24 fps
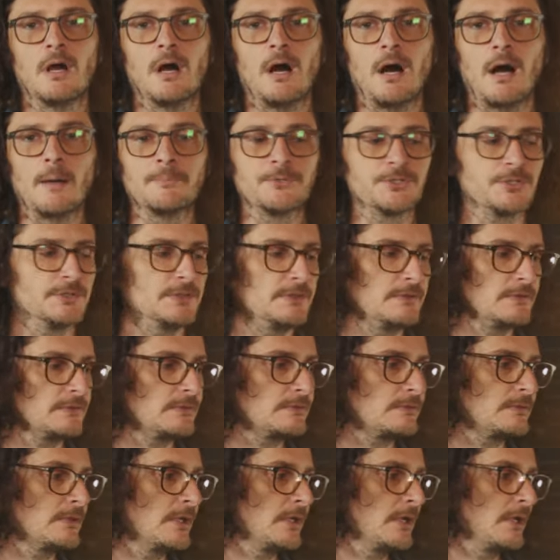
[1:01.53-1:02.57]

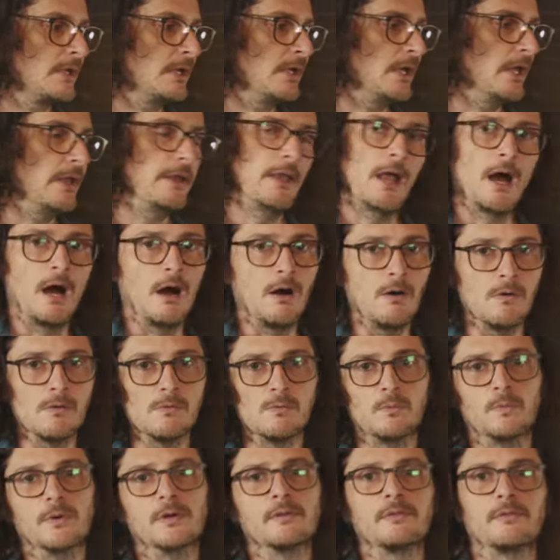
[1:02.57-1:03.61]
options, and now
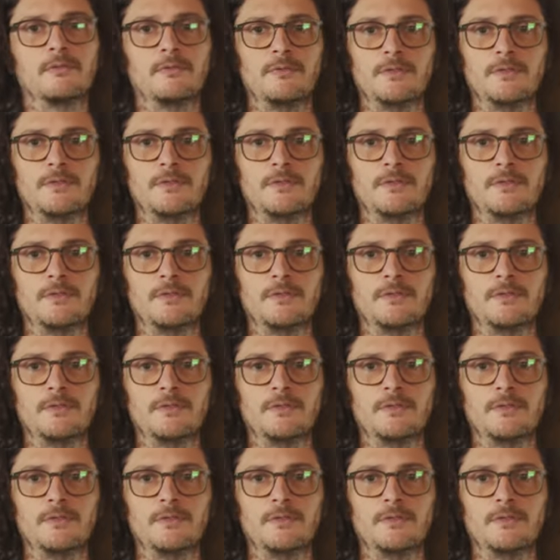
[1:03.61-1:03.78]
with